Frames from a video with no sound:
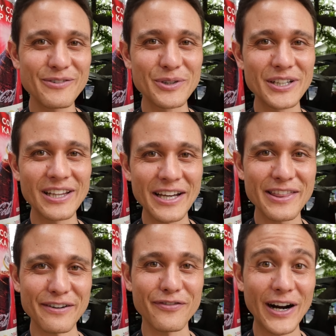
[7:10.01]
really like
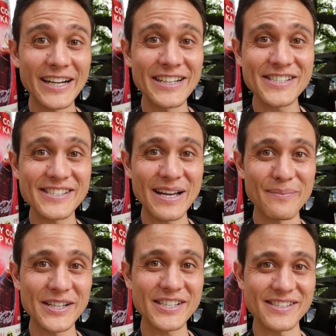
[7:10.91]
the fried dishes that
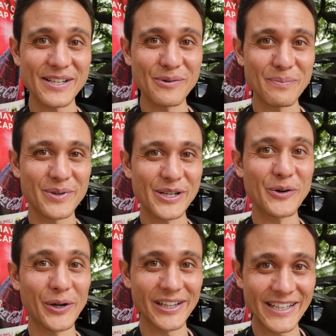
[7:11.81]
much as they were pretty
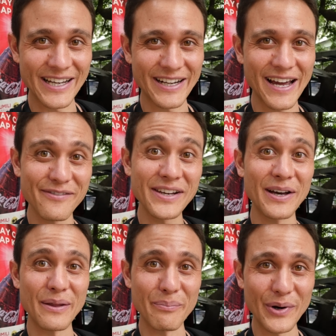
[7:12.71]
oily and heavy
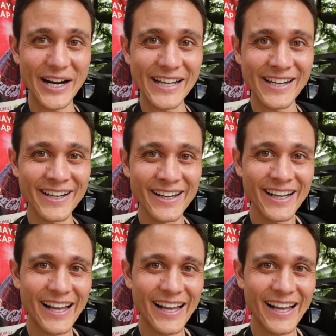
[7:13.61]
on the breading,